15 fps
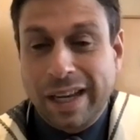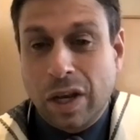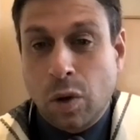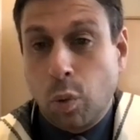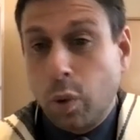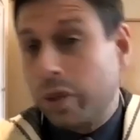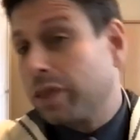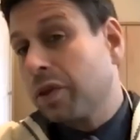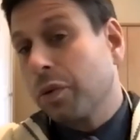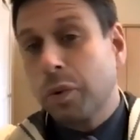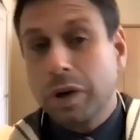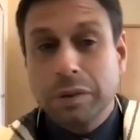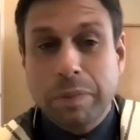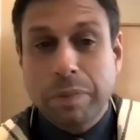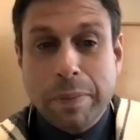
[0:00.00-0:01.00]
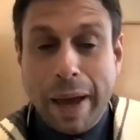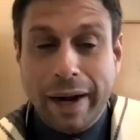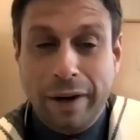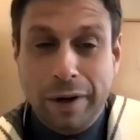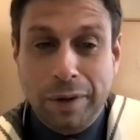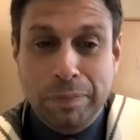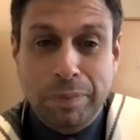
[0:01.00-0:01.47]
Wouldn't the world be
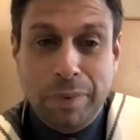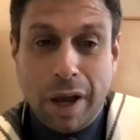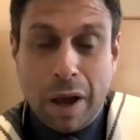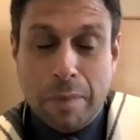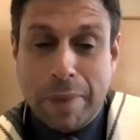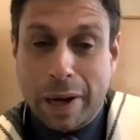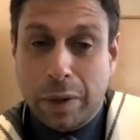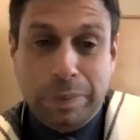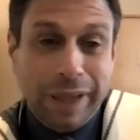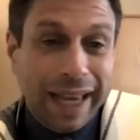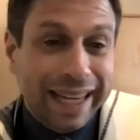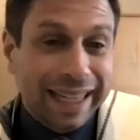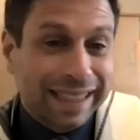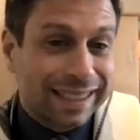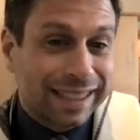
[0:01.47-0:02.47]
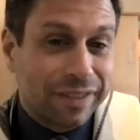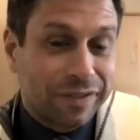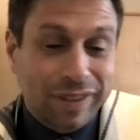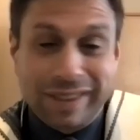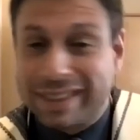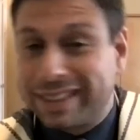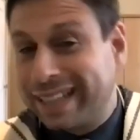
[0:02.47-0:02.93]
a better place if
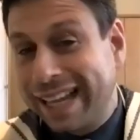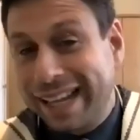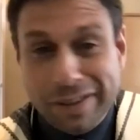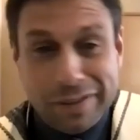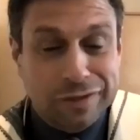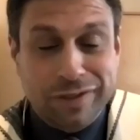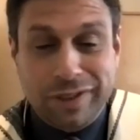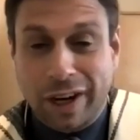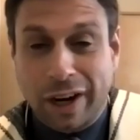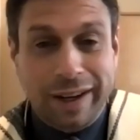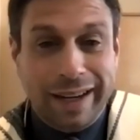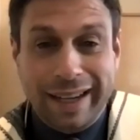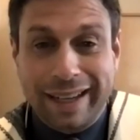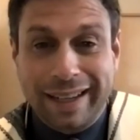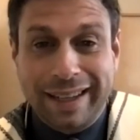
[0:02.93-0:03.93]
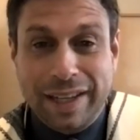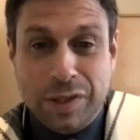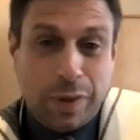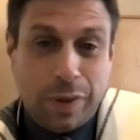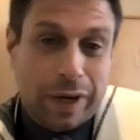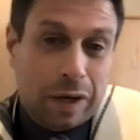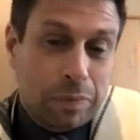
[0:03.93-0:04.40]
instead of targeting Israel,